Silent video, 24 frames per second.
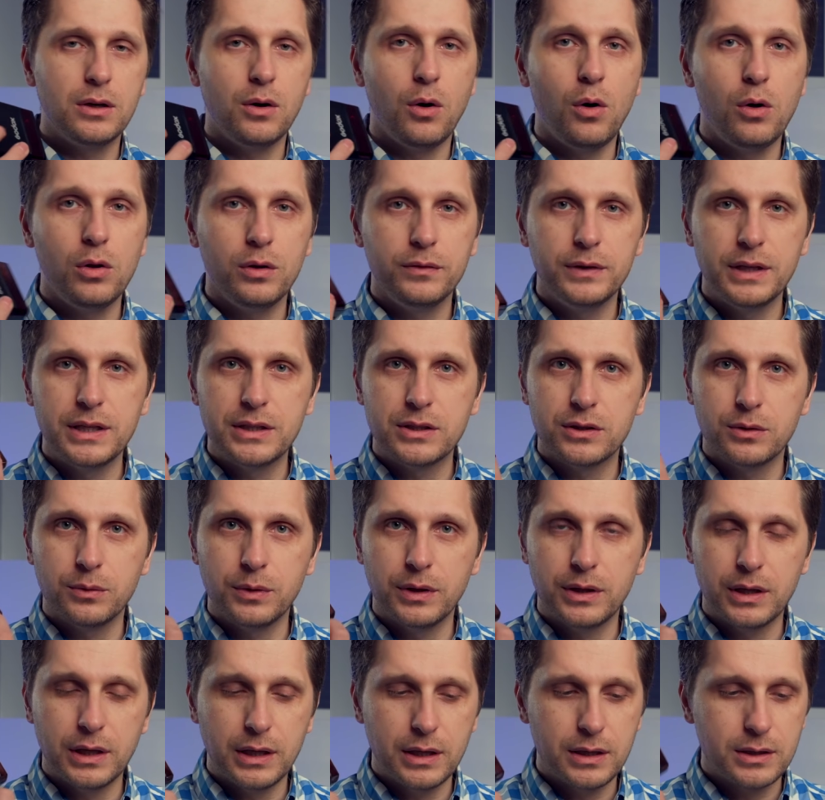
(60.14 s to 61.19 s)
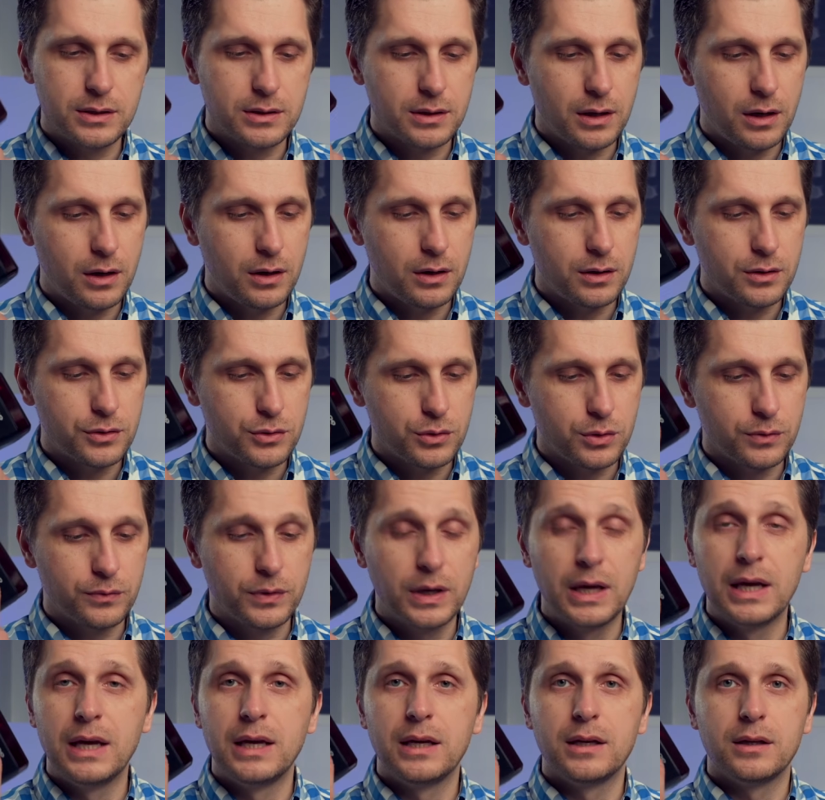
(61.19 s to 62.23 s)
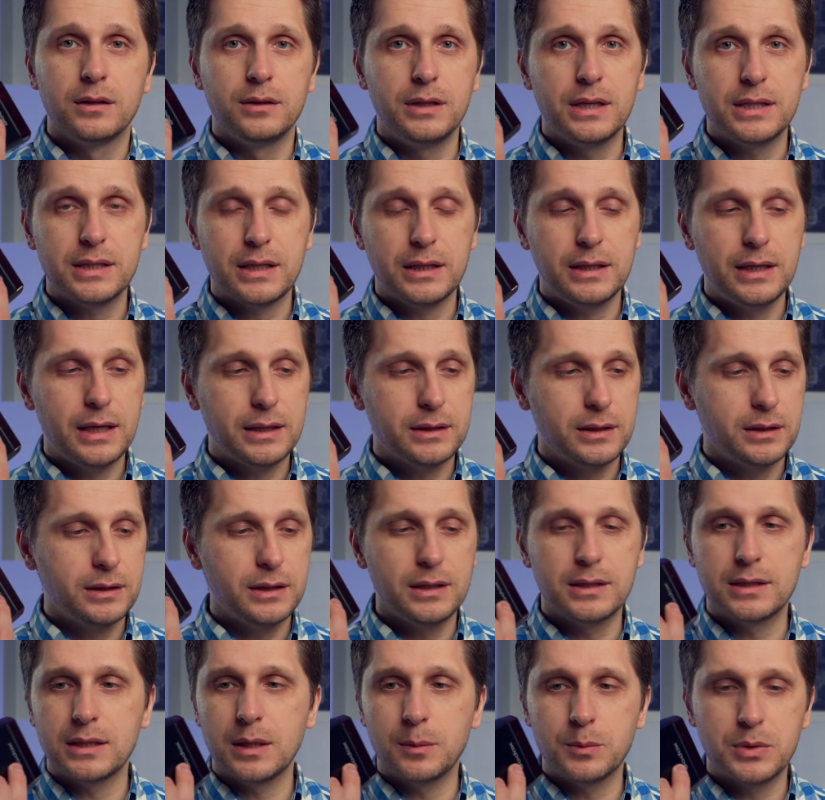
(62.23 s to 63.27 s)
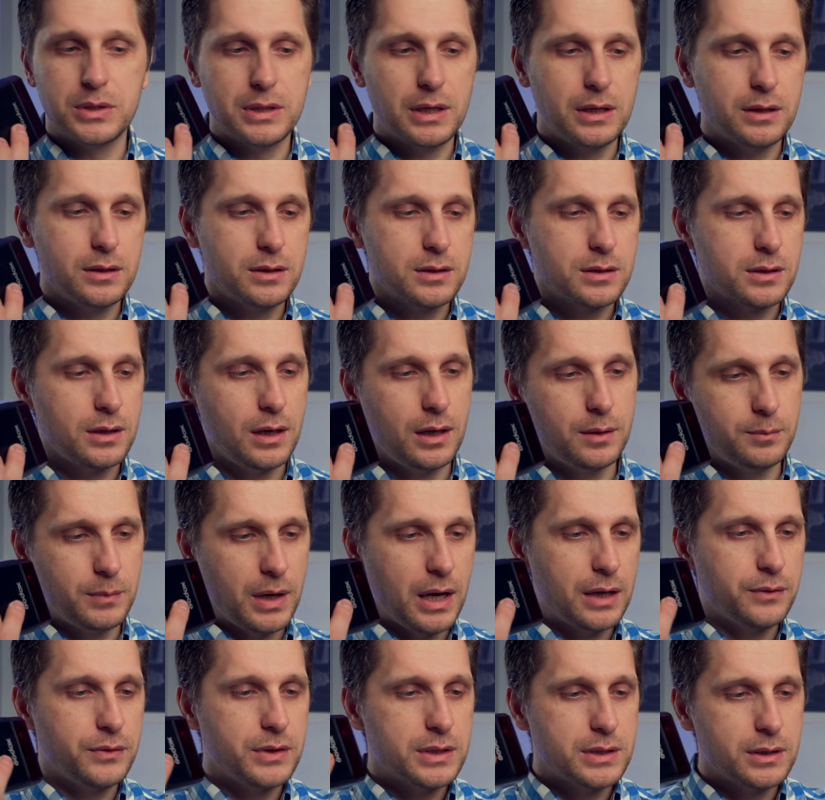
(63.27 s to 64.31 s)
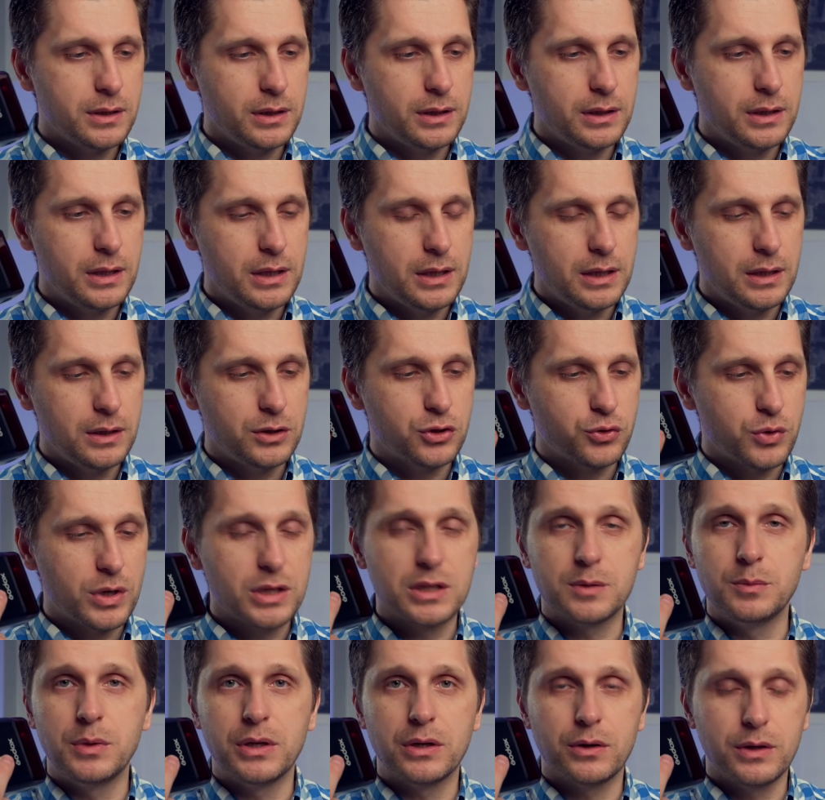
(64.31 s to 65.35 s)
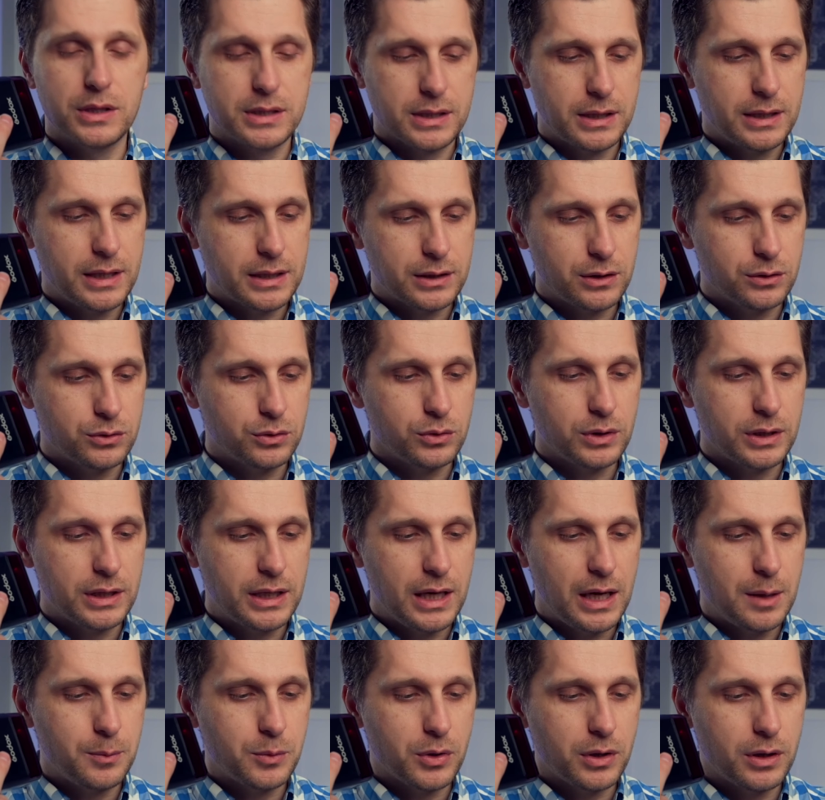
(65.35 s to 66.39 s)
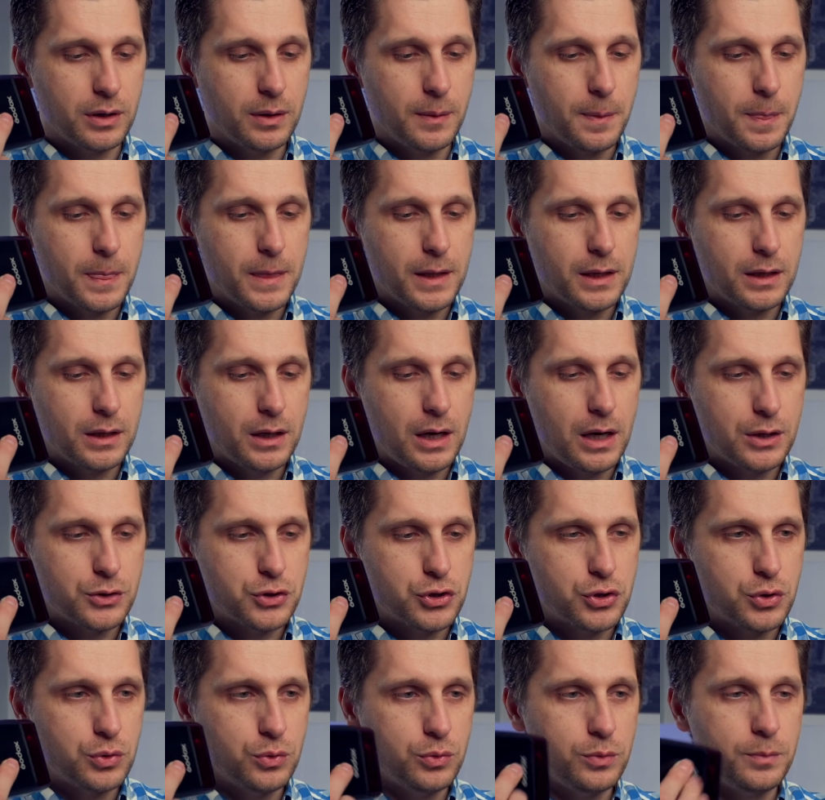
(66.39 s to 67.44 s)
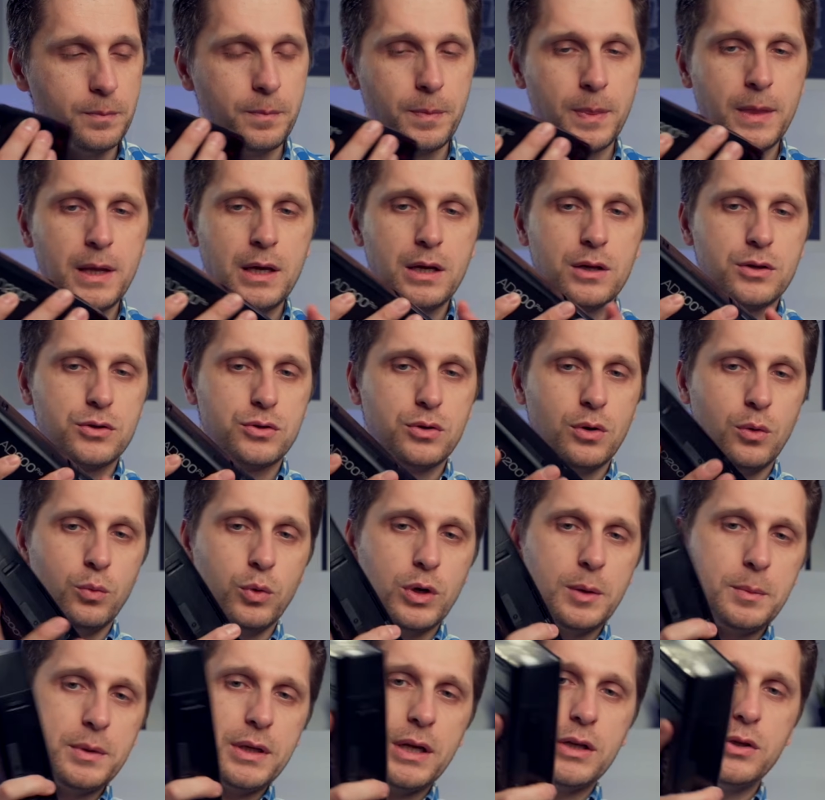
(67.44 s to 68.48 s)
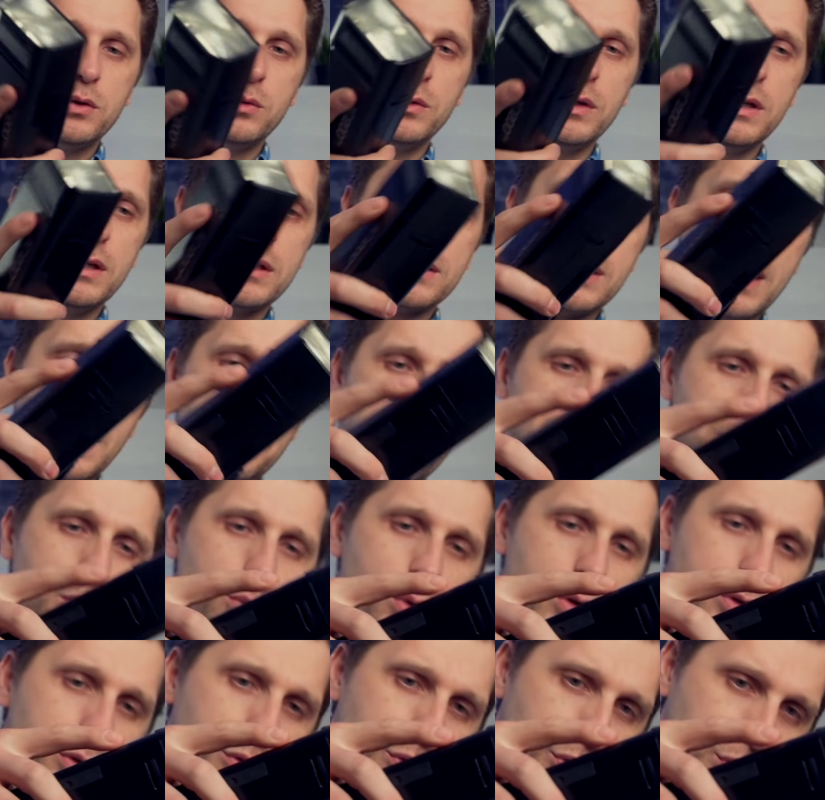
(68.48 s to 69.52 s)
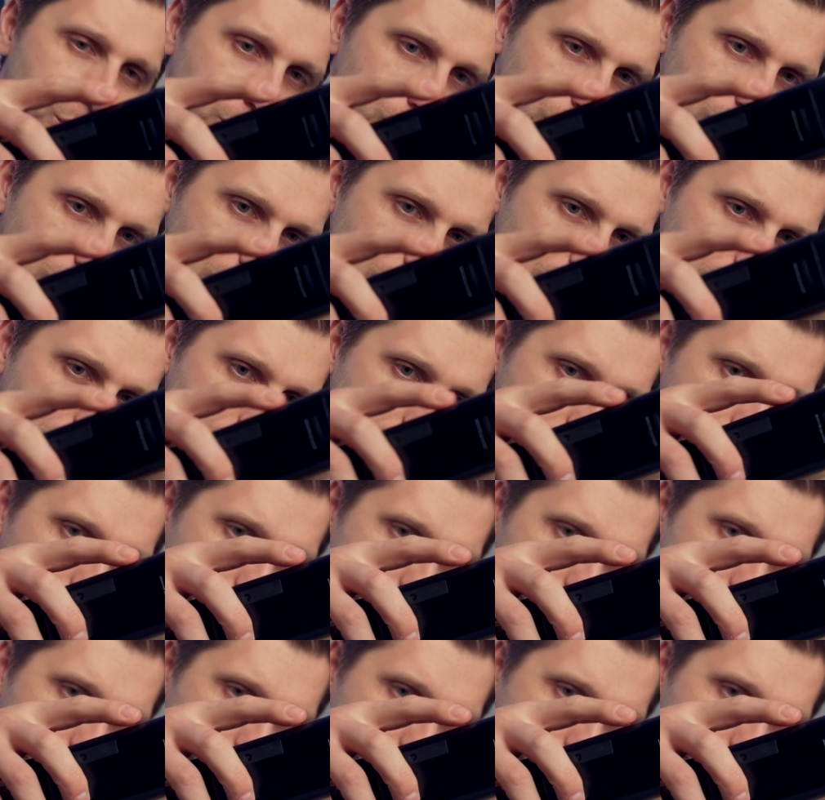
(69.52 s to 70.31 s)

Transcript: all these 3 things are sort of disconnected in some sense. Obviously, the transmitter is connected to the camera hot shoe. So what I'm going to do is I'm going to walk you through these